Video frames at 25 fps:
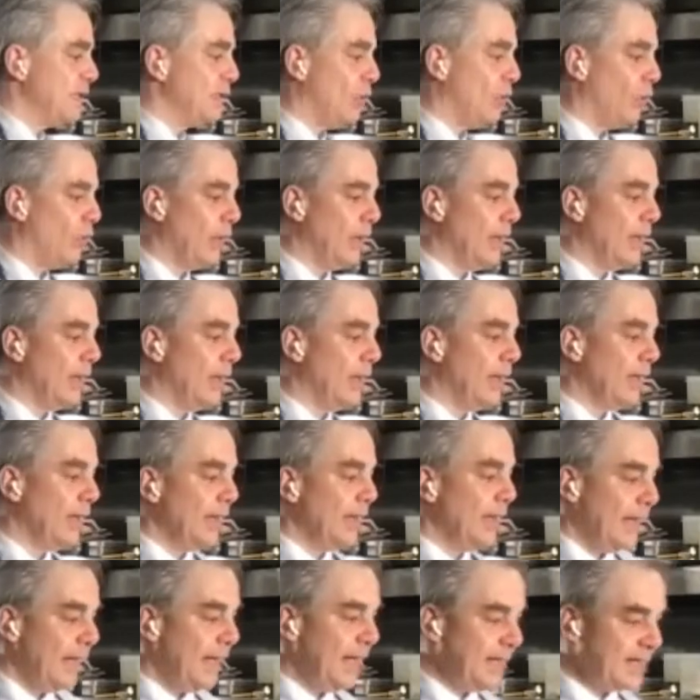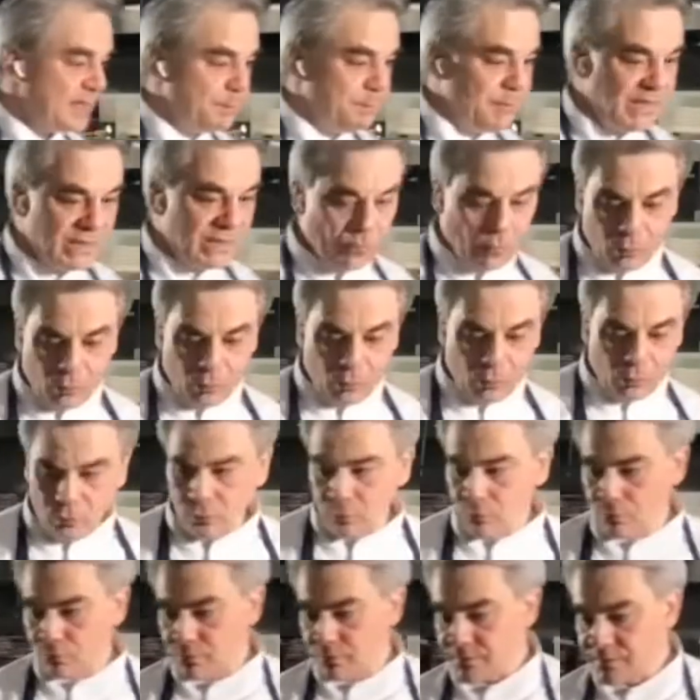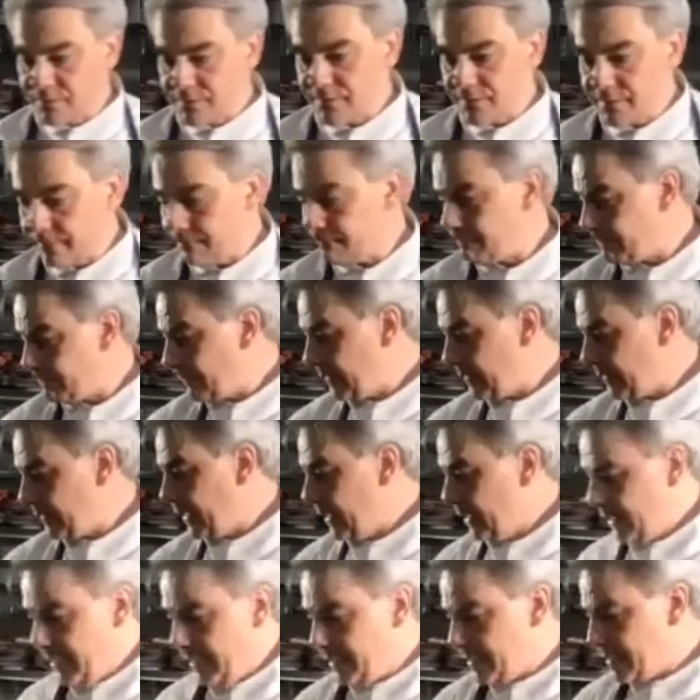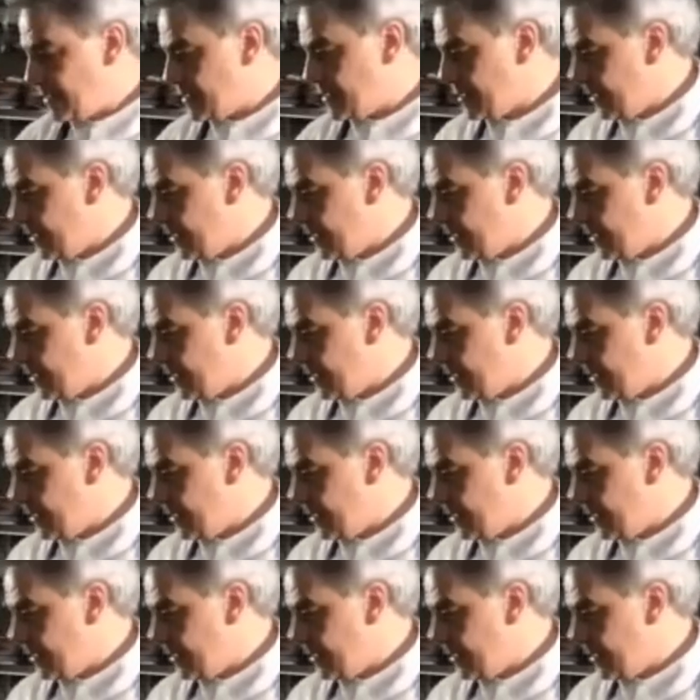oil? It's because it